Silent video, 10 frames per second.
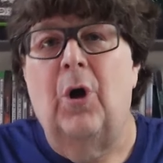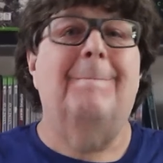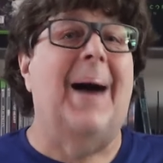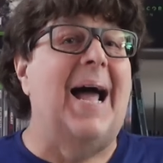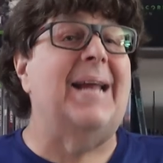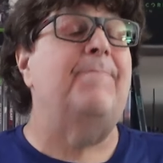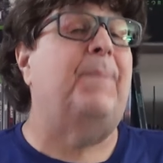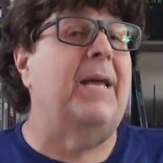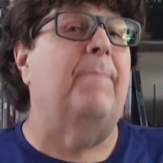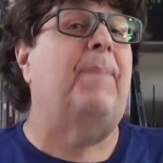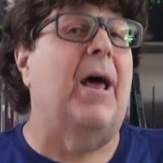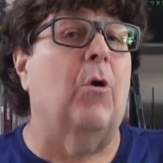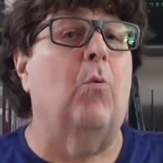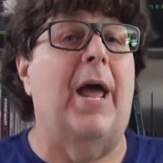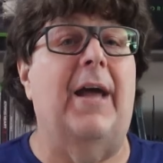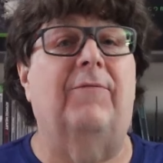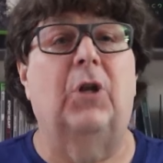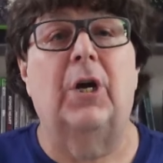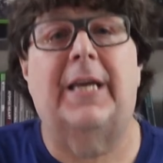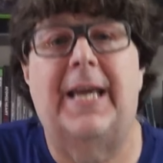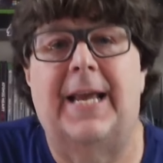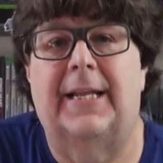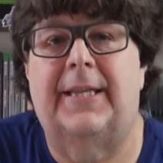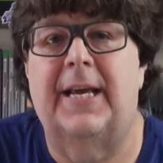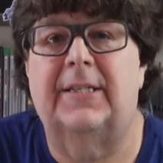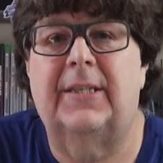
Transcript: might be a better way of looking at this.